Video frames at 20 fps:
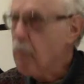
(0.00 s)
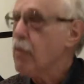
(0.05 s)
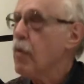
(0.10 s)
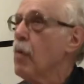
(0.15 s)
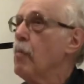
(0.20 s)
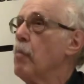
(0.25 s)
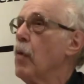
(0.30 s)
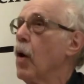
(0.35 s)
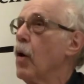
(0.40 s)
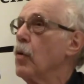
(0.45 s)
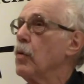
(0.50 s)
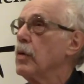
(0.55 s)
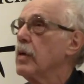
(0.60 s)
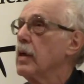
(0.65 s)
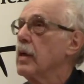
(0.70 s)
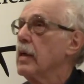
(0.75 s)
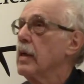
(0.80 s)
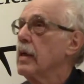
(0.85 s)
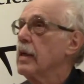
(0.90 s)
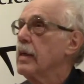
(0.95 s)
promote
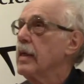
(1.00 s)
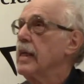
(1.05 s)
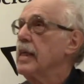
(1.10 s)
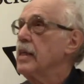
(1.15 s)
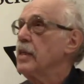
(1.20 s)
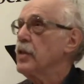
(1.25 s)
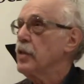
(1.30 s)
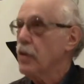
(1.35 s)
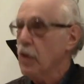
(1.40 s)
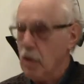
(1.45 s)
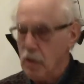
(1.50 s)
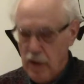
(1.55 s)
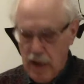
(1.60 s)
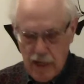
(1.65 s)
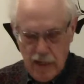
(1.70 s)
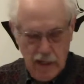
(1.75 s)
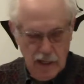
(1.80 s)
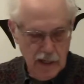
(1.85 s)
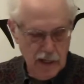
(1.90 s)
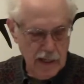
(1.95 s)
Keystone
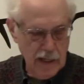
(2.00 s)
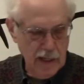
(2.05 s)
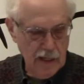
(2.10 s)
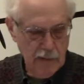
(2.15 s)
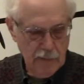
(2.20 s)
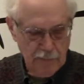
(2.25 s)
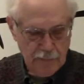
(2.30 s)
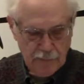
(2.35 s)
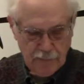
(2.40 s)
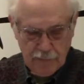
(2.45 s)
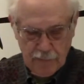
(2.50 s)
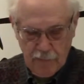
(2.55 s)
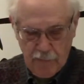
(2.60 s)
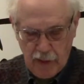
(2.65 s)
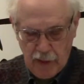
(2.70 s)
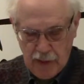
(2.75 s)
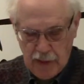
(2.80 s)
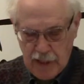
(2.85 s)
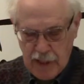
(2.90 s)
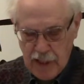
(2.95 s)
Energy,
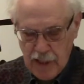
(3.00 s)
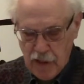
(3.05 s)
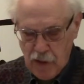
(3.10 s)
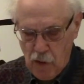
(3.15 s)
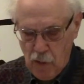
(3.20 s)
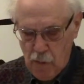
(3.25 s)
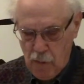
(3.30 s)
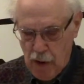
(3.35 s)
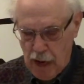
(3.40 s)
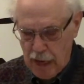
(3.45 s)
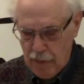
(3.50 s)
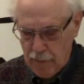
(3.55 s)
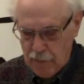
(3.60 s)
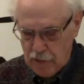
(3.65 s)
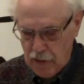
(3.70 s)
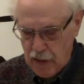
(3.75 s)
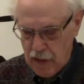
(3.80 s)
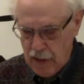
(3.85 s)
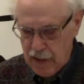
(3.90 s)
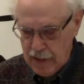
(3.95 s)
the Keystone
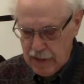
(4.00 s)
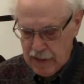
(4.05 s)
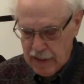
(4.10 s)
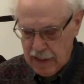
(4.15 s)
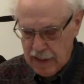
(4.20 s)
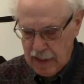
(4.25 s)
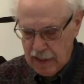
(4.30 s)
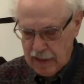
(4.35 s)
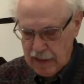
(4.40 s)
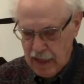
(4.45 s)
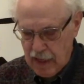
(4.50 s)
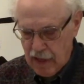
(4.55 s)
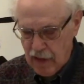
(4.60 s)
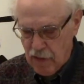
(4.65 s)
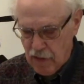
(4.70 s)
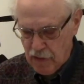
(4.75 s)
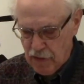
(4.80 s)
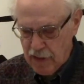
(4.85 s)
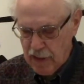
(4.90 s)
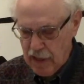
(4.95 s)
pipelines in their
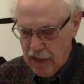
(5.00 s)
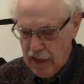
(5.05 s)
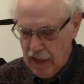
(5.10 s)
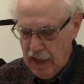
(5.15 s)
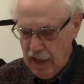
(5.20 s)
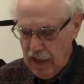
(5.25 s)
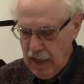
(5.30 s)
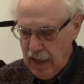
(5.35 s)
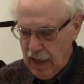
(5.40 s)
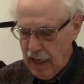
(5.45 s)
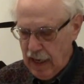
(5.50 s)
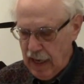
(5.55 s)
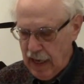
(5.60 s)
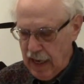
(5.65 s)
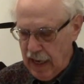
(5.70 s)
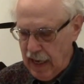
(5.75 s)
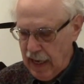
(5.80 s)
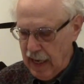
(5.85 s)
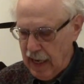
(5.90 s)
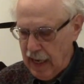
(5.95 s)
letters,
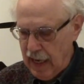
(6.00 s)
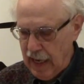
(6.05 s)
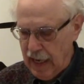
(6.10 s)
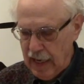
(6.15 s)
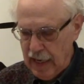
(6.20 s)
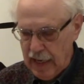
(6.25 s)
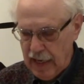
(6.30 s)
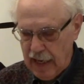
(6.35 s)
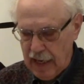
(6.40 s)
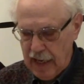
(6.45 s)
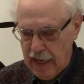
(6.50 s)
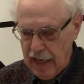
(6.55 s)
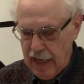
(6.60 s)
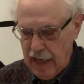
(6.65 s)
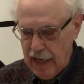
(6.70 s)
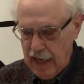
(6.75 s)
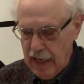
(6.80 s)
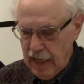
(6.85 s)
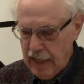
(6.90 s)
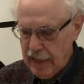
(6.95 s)
and
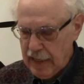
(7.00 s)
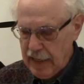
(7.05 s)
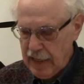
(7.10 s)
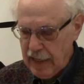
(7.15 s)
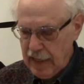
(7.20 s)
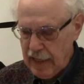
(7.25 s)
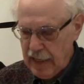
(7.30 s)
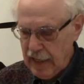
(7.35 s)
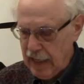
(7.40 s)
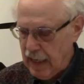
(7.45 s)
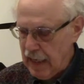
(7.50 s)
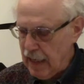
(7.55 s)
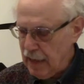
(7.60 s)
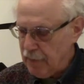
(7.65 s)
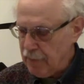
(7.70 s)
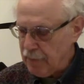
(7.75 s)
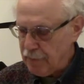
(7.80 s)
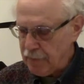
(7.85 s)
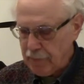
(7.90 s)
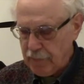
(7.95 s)
the
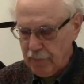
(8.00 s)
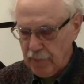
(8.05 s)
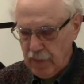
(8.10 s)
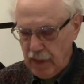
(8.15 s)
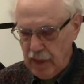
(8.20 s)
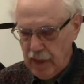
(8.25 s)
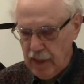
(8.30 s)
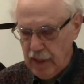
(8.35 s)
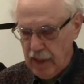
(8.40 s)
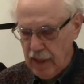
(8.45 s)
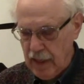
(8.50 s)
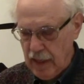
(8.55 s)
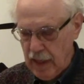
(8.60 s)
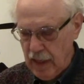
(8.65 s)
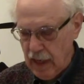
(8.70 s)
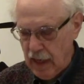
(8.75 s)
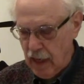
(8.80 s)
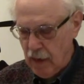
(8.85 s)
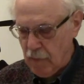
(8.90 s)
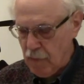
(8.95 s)

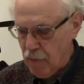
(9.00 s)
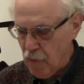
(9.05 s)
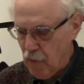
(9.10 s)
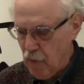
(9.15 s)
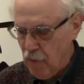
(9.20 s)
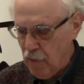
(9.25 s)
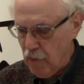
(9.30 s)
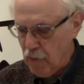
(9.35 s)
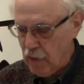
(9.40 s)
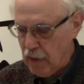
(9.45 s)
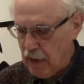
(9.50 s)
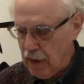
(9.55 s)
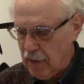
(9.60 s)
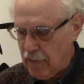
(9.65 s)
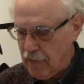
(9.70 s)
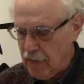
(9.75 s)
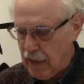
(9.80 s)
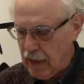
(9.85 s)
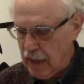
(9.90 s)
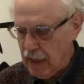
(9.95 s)
approval
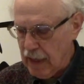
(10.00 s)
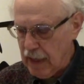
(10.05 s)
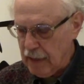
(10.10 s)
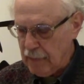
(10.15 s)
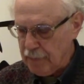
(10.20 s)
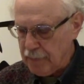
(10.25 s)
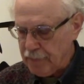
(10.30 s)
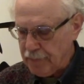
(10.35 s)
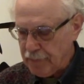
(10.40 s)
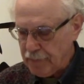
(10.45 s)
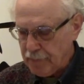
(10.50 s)
of the